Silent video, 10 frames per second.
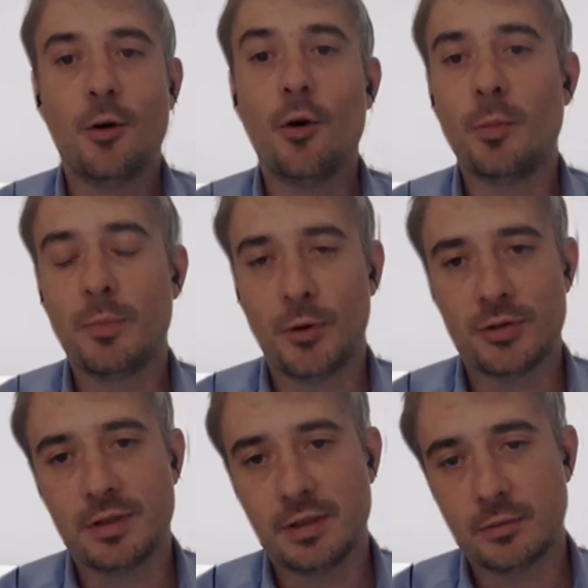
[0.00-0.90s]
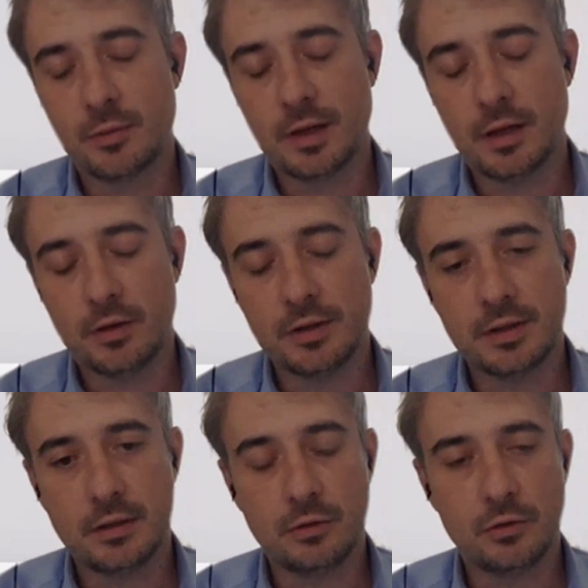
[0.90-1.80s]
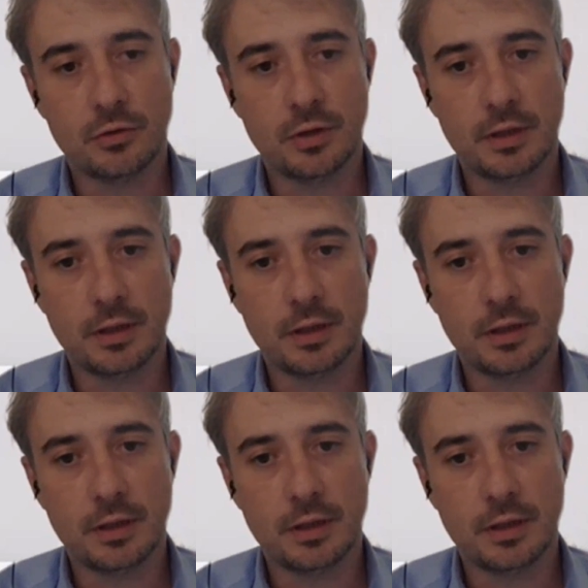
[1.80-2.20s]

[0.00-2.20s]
all processes within our institution.